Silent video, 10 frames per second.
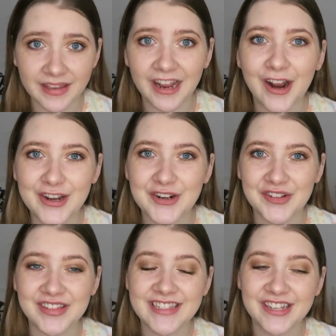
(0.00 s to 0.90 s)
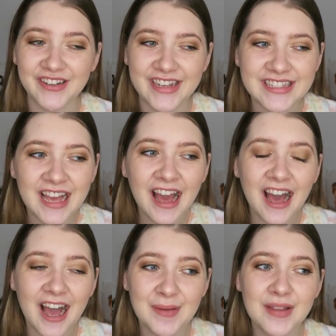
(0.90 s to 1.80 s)
big character in the series,
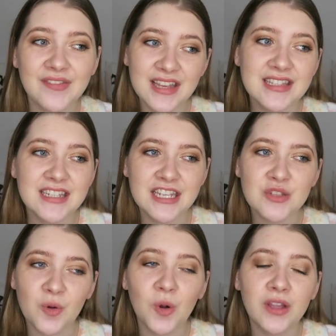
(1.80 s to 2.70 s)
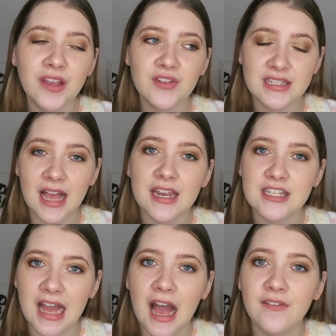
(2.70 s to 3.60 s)
um, they've lessened his role and they've
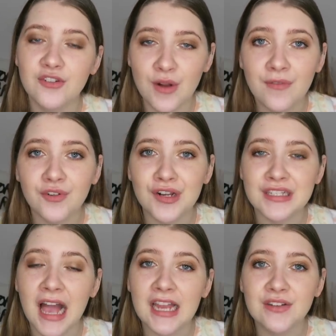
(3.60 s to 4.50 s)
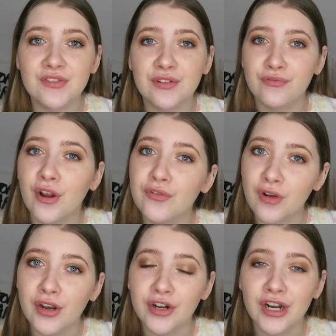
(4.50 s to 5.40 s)
decided to have Trevor as kind of the front
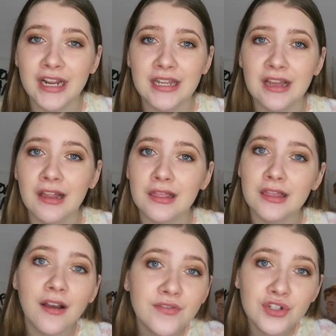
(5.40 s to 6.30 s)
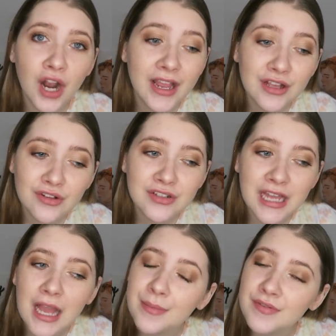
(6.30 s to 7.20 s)
runner in a love triangle
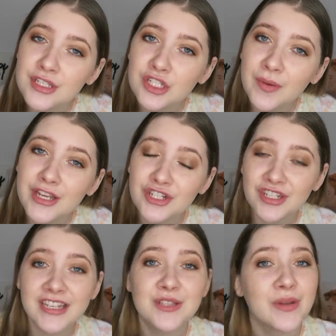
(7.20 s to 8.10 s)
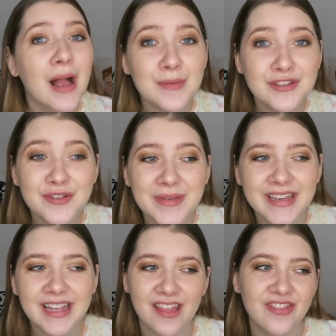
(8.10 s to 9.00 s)
type of situation is what I'm
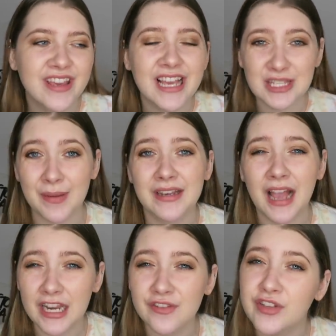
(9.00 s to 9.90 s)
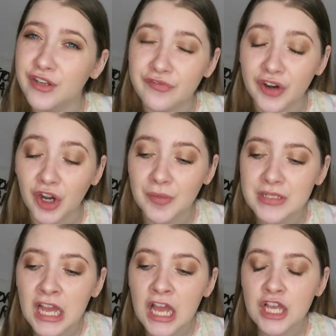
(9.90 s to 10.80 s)
assuming, and I think has been been kind of
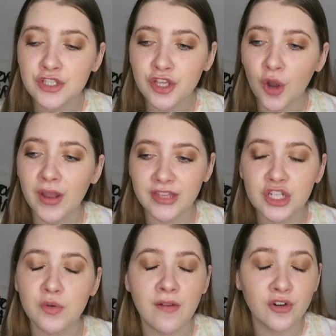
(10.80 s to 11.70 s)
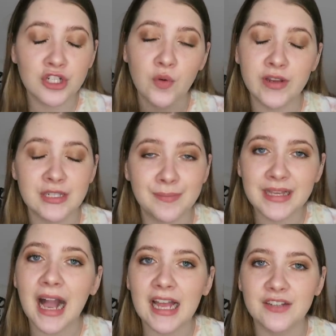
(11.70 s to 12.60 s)
confirmed. So I think Trevor is going to
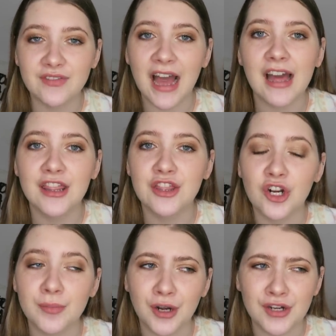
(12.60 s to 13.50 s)
be kind of that third